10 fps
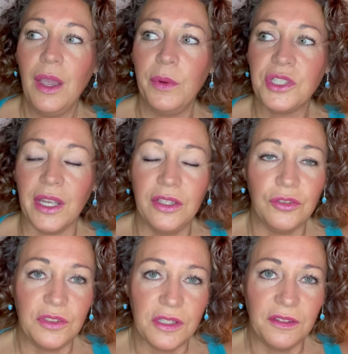which I
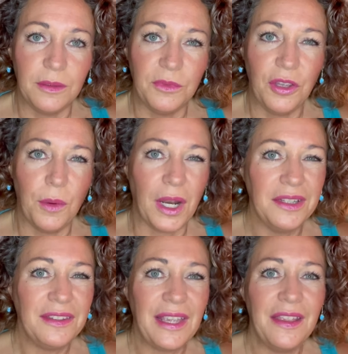introduced him to, and
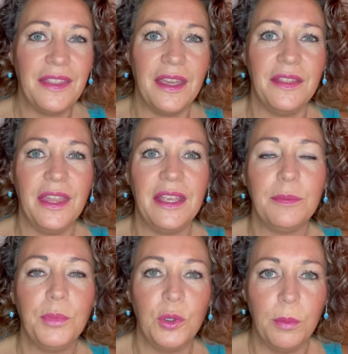I'd say that
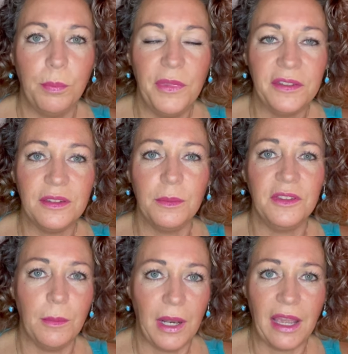there's some
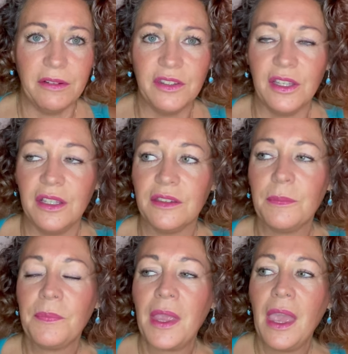similarities.
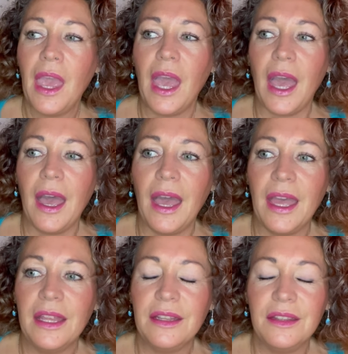
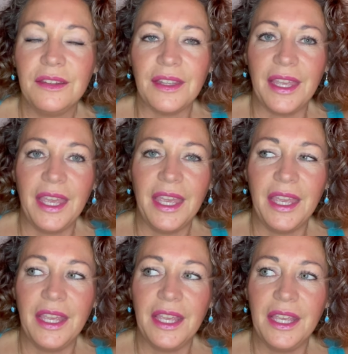And
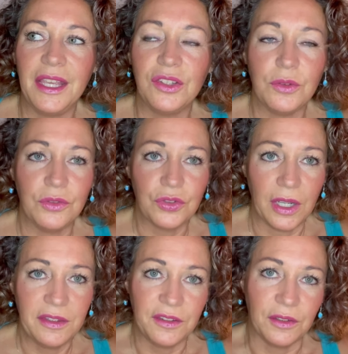he
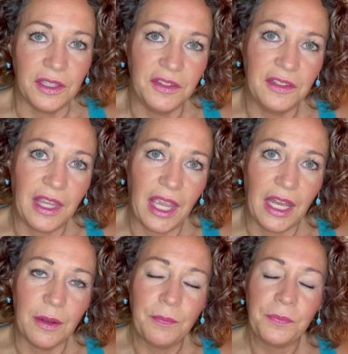tried this on his skin